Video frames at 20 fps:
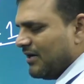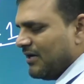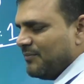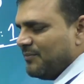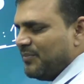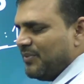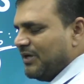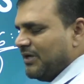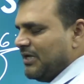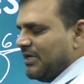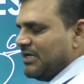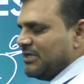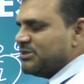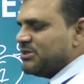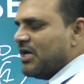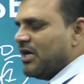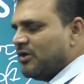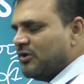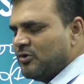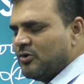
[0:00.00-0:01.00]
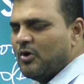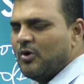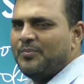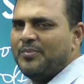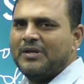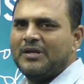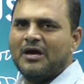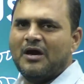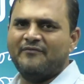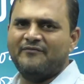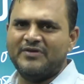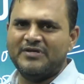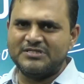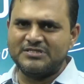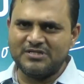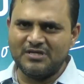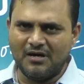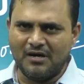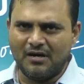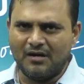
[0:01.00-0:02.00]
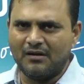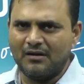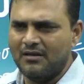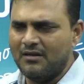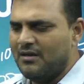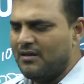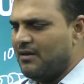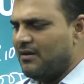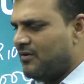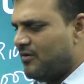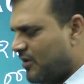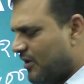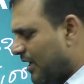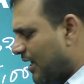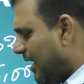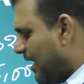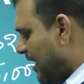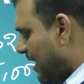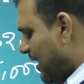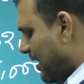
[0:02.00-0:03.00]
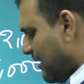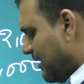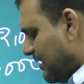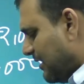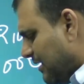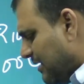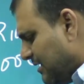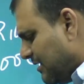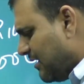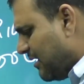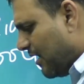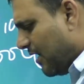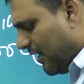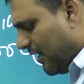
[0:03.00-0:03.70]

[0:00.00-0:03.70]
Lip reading: British or European officer. Okay, in